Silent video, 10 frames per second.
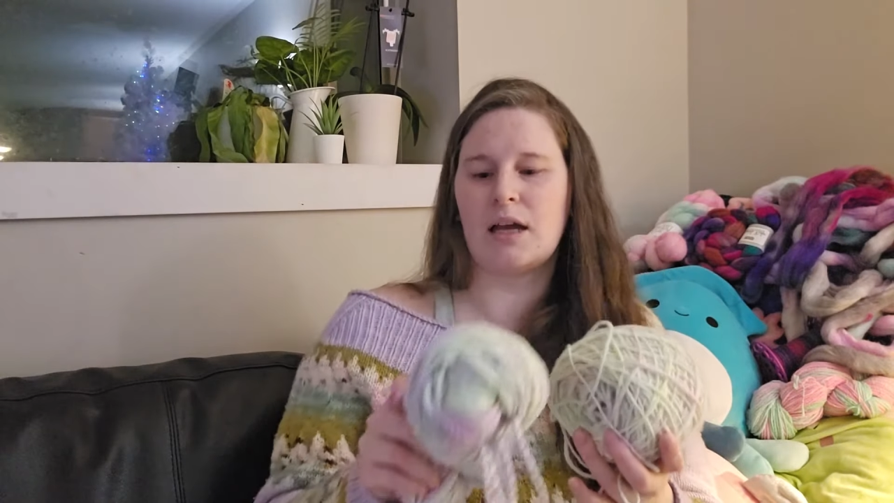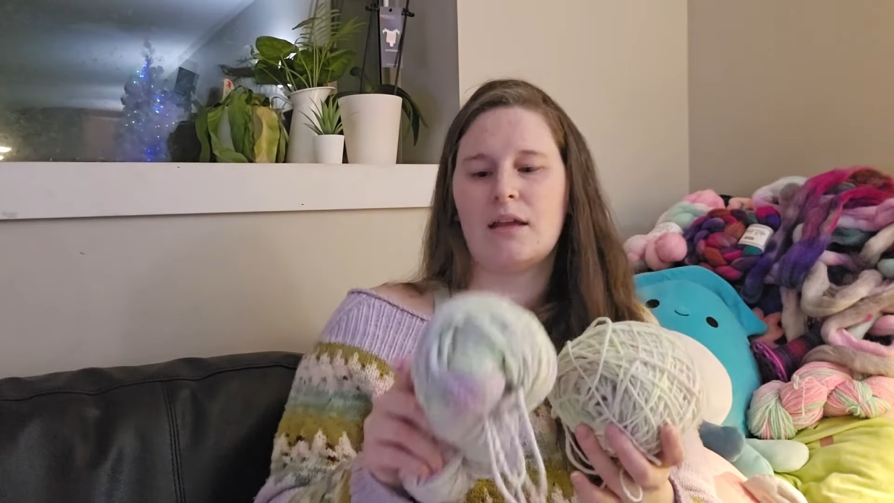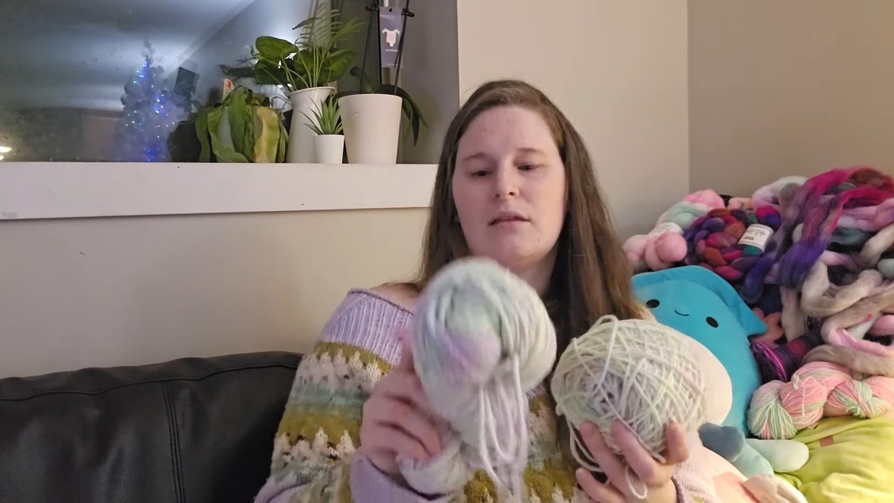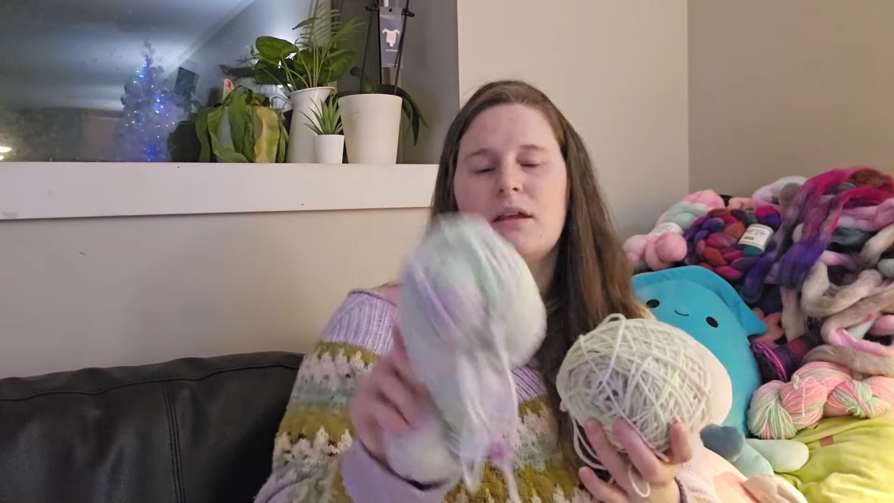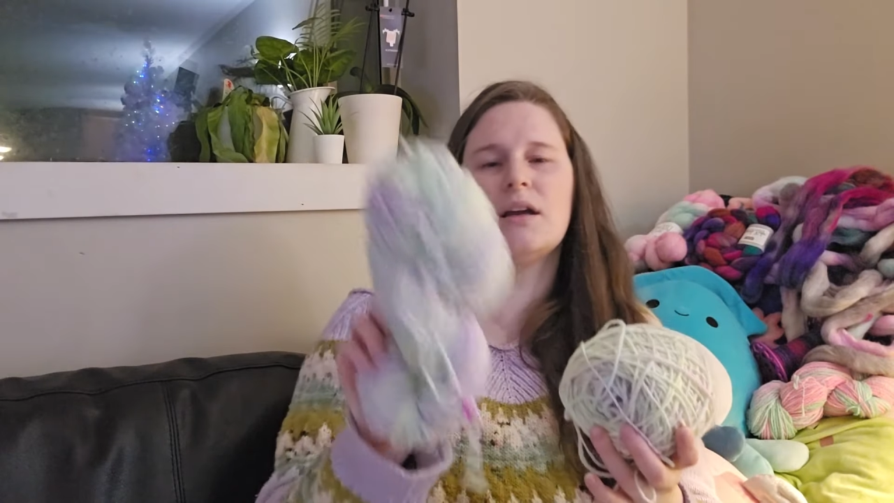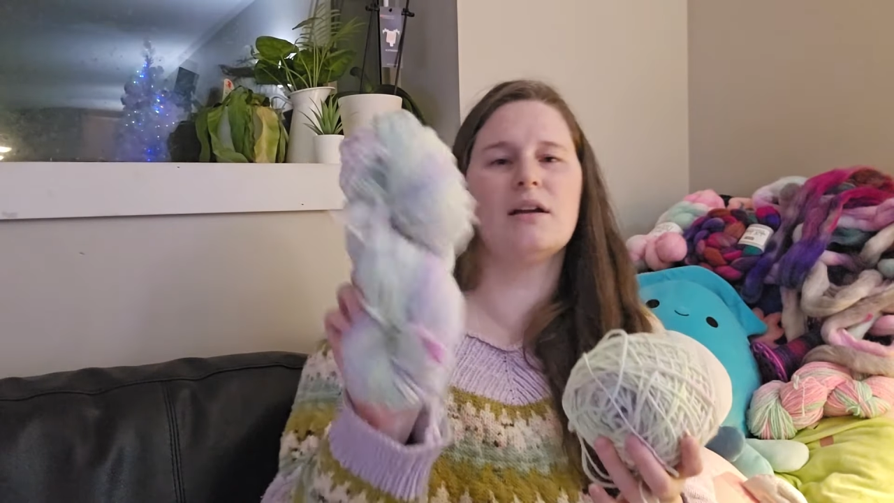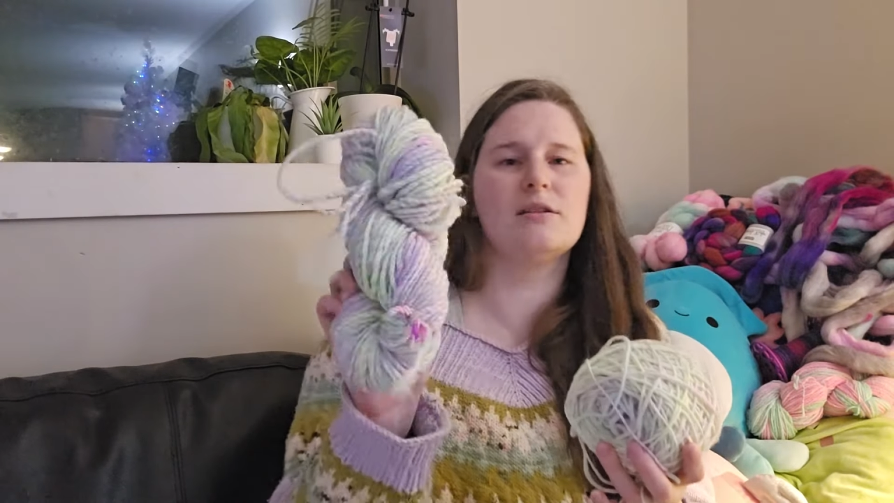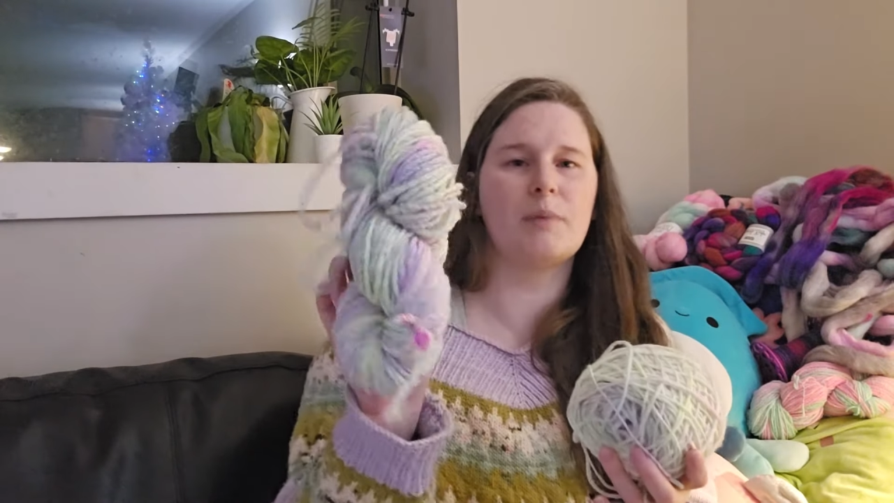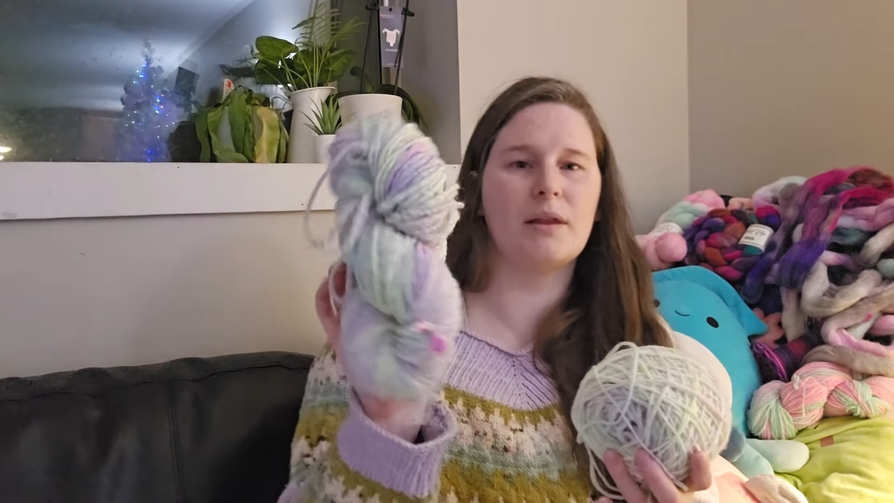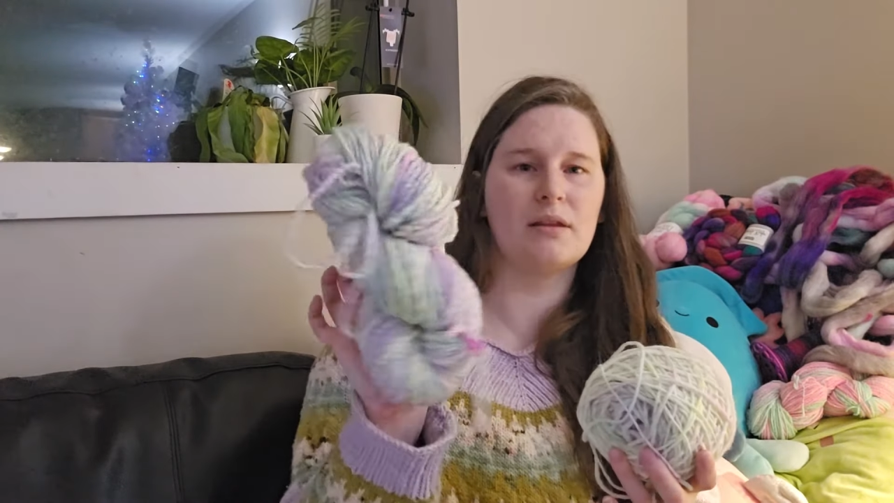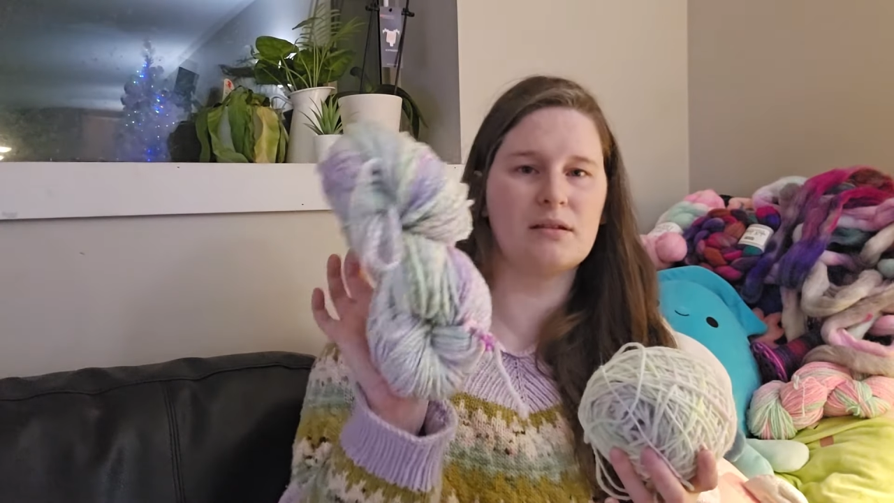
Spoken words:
I think I spun this